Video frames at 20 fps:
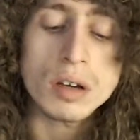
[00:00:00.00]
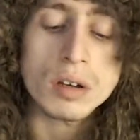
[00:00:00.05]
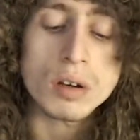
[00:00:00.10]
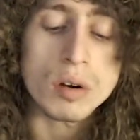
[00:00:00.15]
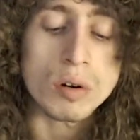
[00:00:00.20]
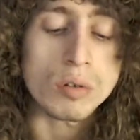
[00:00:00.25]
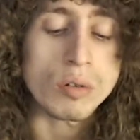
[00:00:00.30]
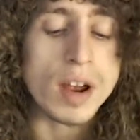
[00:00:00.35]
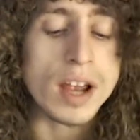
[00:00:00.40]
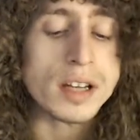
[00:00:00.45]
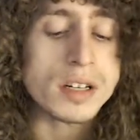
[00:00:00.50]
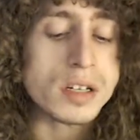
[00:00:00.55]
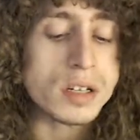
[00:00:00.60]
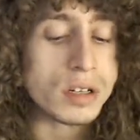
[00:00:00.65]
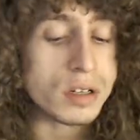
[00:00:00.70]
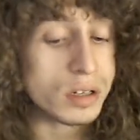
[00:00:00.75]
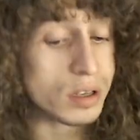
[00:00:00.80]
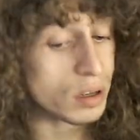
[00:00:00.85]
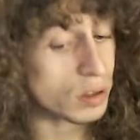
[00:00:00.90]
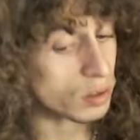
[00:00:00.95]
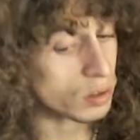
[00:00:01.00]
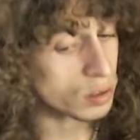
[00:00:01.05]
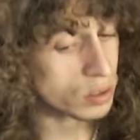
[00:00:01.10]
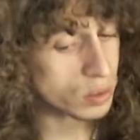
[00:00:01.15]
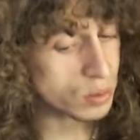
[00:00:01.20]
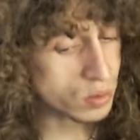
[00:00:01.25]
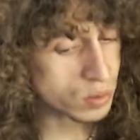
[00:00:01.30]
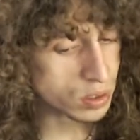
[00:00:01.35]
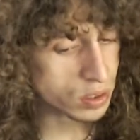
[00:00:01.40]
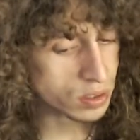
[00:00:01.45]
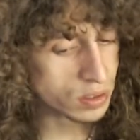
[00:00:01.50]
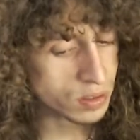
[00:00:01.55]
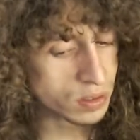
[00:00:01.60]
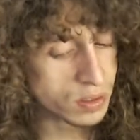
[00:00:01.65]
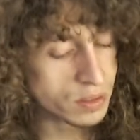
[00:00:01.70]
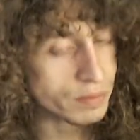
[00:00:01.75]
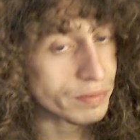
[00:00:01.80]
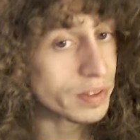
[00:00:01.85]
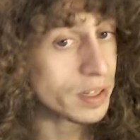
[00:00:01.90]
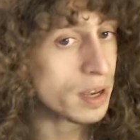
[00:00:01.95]
correct
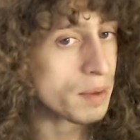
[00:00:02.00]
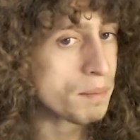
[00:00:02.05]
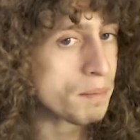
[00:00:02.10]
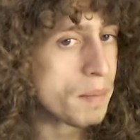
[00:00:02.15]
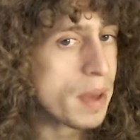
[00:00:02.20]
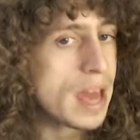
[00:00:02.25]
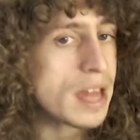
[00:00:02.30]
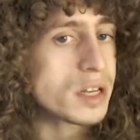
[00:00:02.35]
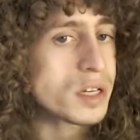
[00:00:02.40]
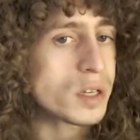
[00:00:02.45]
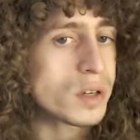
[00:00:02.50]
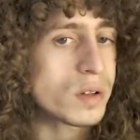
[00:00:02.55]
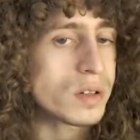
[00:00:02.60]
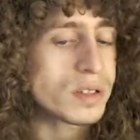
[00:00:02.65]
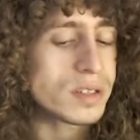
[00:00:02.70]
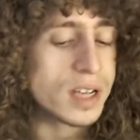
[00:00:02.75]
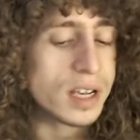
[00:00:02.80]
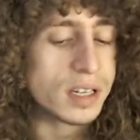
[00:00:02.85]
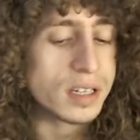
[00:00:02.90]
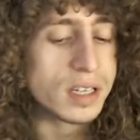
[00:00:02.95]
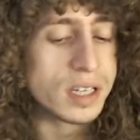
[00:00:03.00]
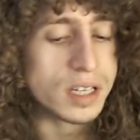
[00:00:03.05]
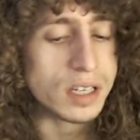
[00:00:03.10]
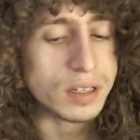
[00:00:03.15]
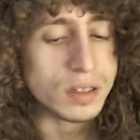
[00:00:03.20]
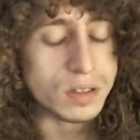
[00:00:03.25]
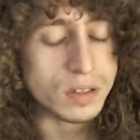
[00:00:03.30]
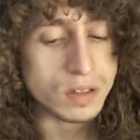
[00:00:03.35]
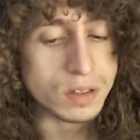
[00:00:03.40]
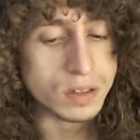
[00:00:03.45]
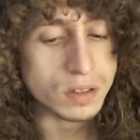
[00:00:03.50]
conclusions via magical techniques.